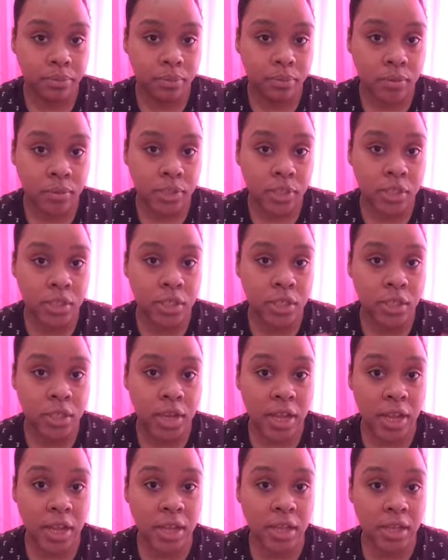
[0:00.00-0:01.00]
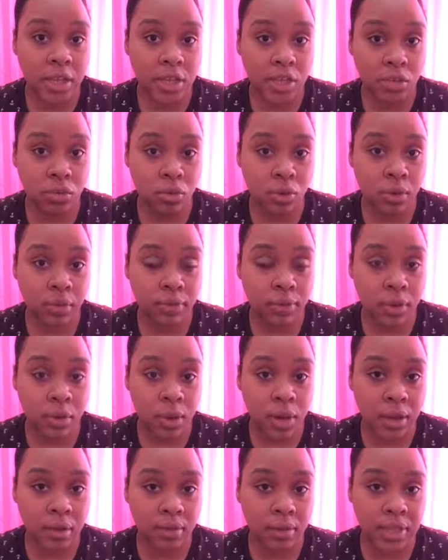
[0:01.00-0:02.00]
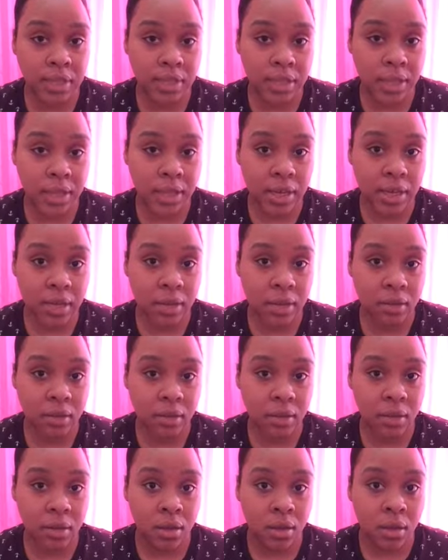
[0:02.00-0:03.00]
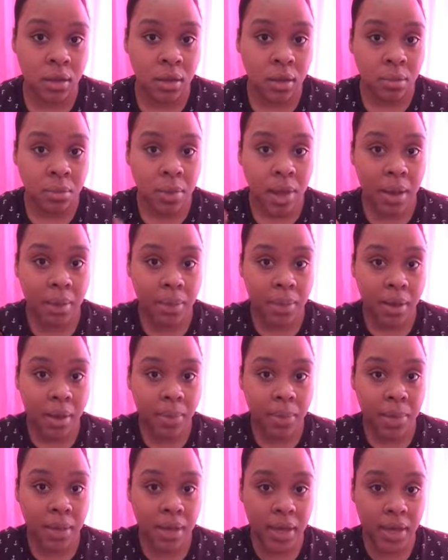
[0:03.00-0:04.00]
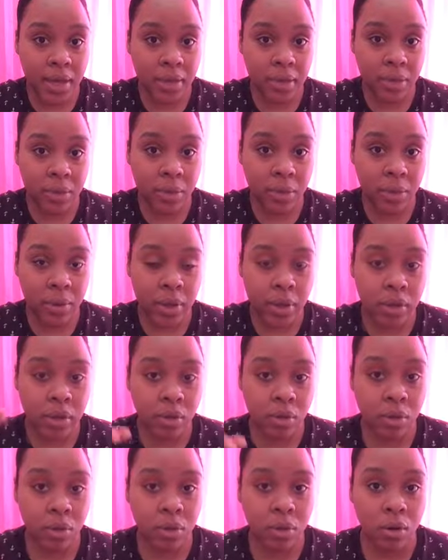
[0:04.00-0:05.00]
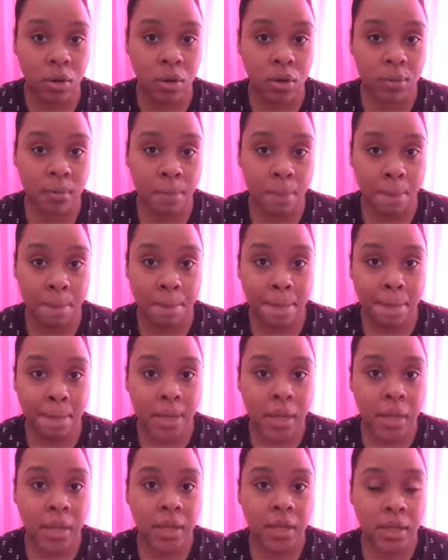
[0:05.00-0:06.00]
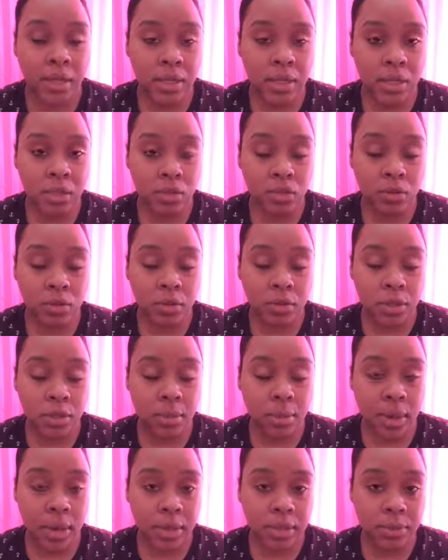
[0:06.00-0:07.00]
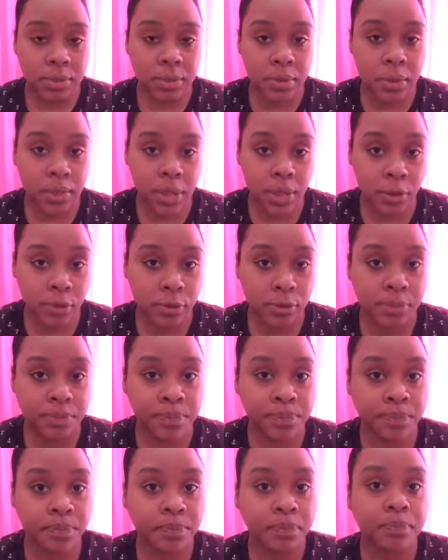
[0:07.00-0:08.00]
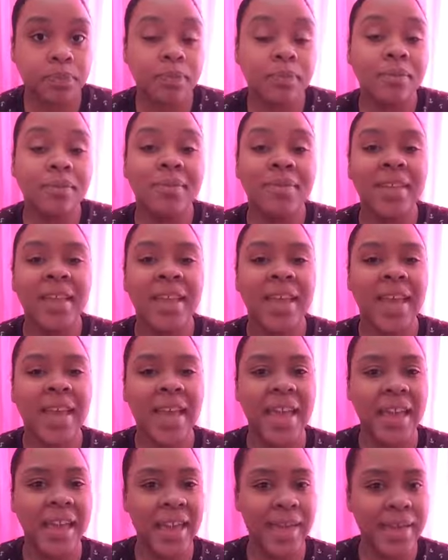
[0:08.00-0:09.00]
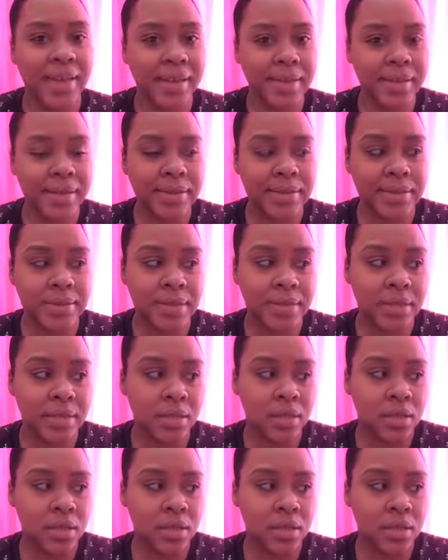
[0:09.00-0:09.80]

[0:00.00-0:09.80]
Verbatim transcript: the initial review of this hair, probably up here somewhere or in the description box below. And